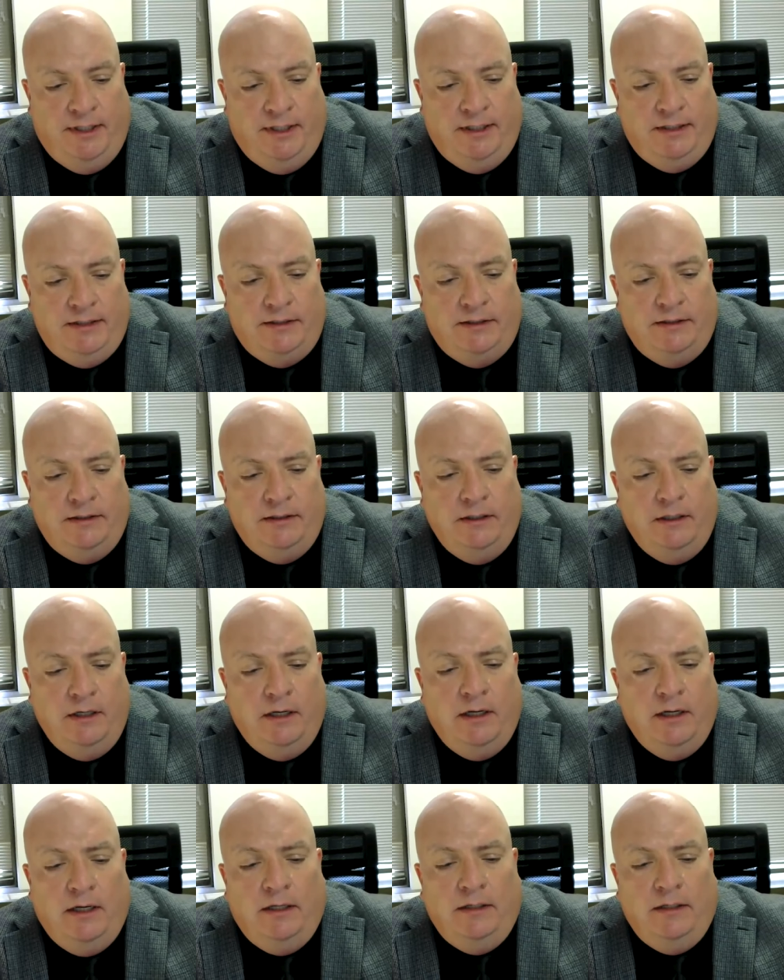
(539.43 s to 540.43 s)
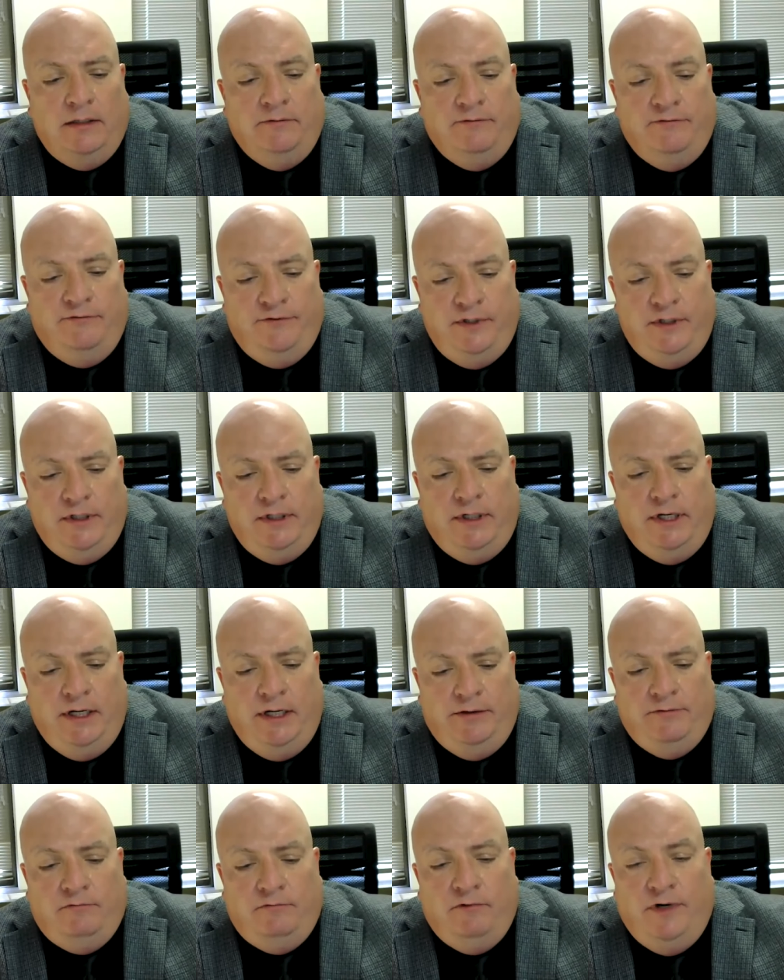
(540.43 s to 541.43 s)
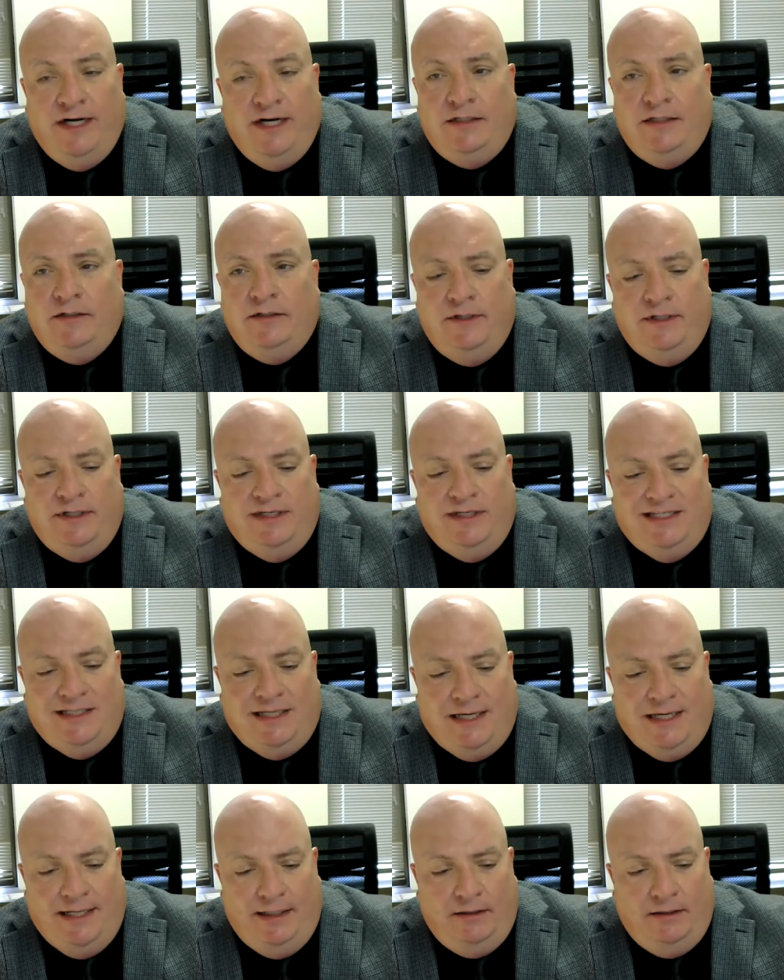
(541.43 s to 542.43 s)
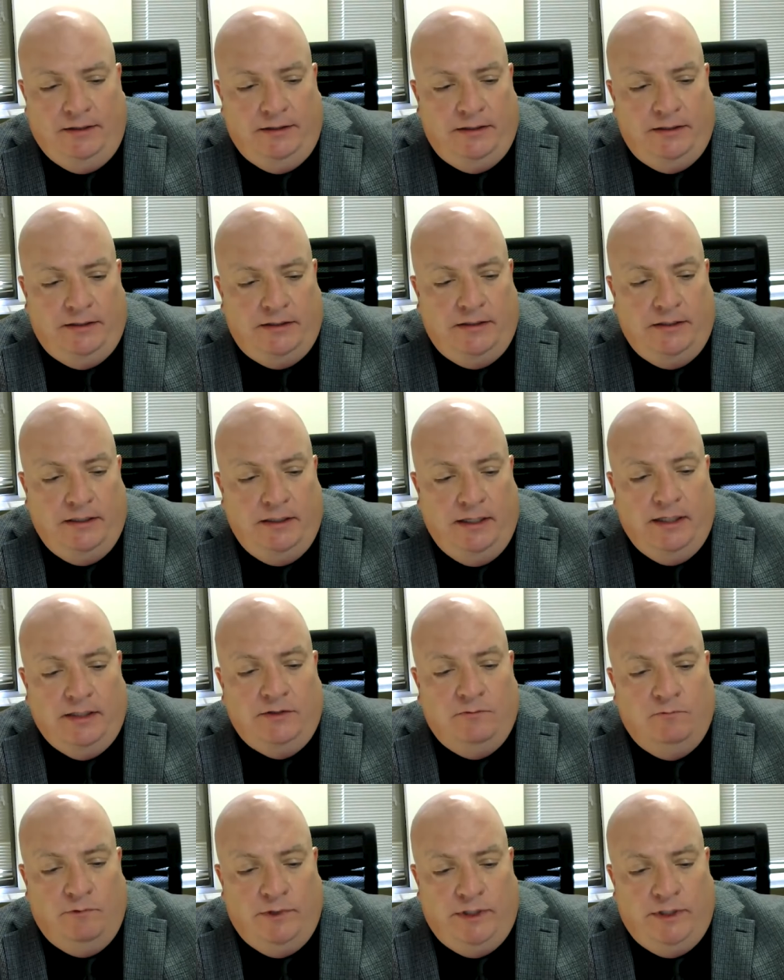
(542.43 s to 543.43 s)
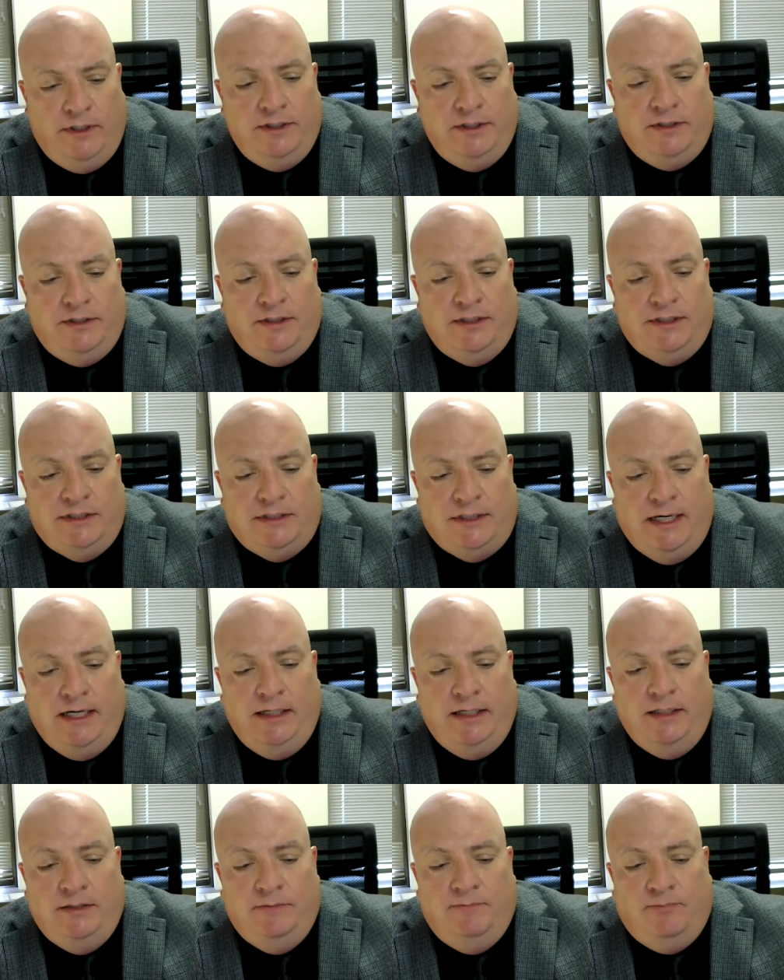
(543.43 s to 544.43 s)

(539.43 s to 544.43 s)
Hansen, to vindicate the rights of the silenced as well as society's